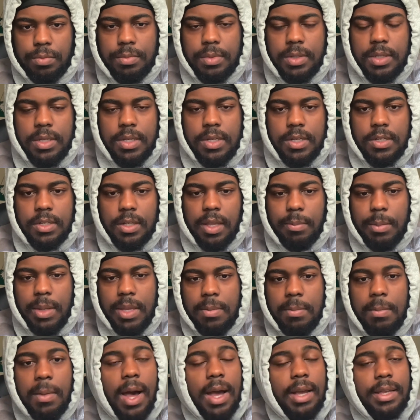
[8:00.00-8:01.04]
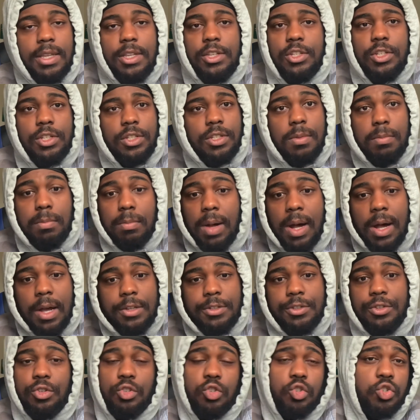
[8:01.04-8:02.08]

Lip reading: because I mean Maki's just a monster.